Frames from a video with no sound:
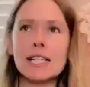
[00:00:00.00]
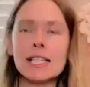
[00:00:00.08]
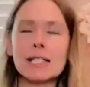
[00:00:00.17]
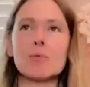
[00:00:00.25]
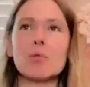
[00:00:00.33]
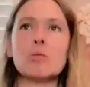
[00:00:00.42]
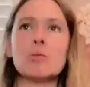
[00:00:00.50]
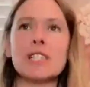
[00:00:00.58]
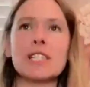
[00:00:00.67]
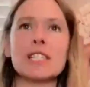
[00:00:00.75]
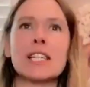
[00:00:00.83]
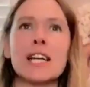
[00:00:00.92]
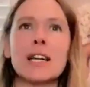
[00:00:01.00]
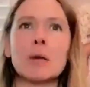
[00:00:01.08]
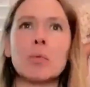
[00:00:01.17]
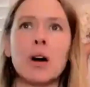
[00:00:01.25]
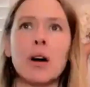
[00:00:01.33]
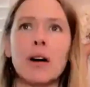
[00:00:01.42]
And it's a moment to take
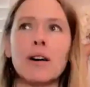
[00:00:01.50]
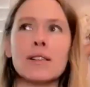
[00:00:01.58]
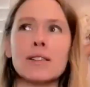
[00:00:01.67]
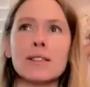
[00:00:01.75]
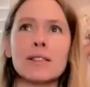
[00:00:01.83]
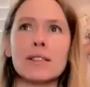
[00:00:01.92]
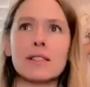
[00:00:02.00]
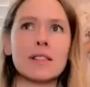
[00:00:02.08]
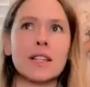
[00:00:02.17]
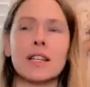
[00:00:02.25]
a pause